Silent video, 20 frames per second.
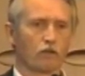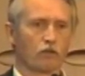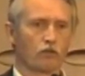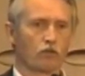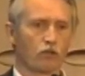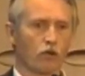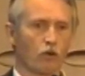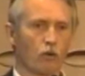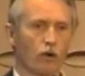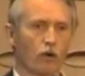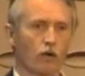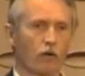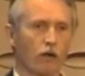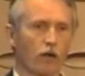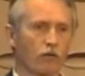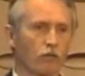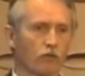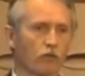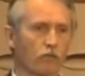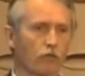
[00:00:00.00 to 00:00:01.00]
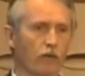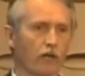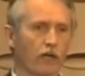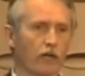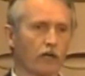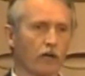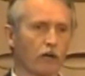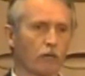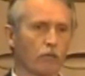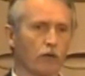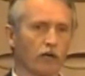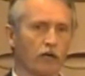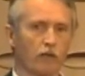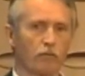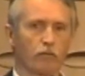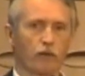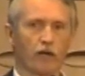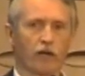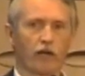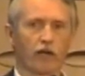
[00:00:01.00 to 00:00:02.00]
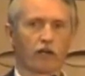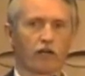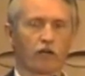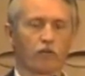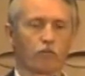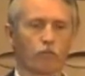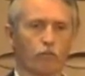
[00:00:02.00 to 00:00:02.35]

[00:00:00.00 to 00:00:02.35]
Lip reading: So we're able to make our money back